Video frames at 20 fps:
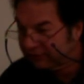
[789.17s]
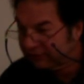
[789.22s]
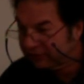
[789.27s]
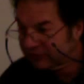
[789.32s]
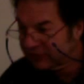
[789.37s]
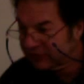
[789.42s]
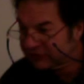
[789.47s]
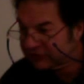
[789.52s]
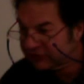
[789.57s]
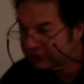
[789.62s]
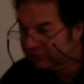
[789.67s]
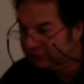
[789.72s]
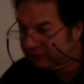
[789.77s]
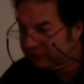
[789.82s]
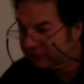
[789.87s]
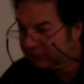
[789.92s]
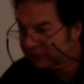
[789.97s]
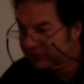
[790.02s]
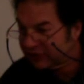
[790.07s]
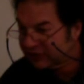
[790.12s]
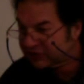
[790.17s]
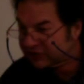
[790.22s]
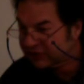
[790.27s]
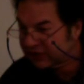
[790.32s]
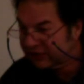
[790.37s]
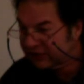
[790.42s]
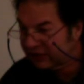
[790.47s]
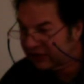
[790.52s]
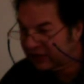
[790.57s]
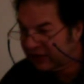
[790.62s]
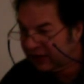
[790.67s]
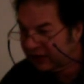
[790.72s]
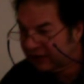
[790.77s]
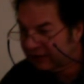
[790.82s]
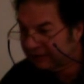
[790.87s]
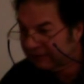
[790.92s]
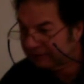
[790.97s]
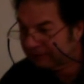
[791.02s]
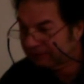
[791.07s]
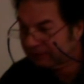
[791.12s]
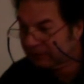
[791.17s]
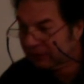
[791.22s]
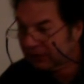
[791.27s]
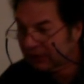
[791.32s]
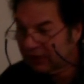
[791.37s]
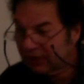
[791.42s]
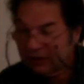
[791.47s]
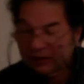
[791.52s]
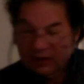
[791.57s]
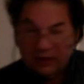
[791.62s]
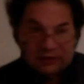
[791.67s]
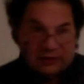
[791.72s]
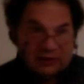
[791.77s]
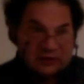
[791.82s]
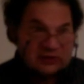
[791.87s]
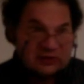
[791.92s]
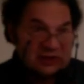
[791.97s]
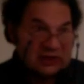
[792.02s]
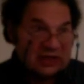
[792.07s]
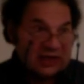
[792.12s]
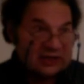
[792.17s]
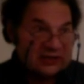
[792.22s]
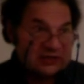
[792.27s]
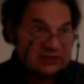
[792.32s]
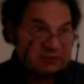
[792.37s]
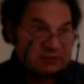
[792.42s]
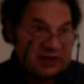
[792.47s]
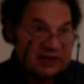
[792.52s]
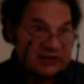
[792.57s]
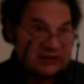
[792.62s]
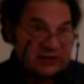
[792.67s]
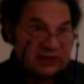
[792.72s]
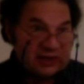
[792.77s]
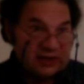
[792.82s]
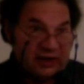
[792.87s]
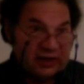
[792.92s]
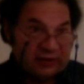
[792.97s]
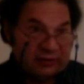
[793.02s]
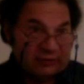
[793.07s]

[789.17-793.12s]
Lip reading: You see between the C and the A? There's a lot of space in there.